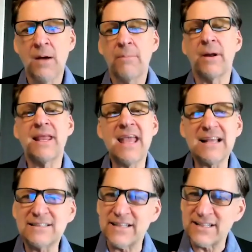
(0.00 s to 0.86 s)
But he
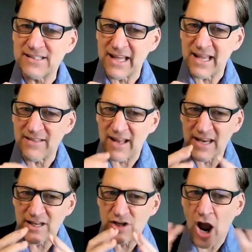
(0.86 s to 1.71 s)
has this thing that
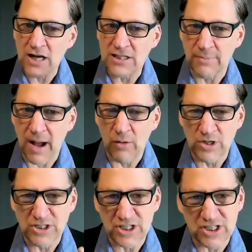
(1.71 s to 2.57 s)
he talks about,
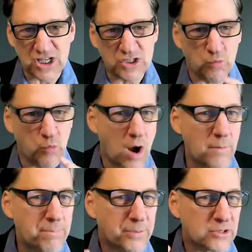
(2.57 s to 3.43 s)
which is this
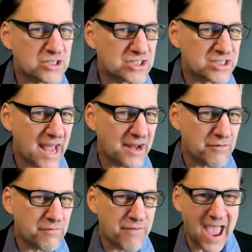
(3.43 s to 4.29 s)
1%
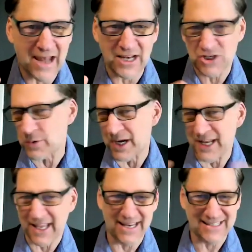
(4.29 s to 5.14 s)
advantage. We're going
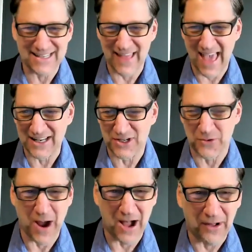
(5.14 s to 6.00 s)
to get into that
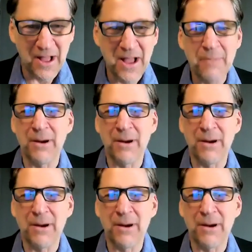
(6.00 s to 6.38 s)
as well.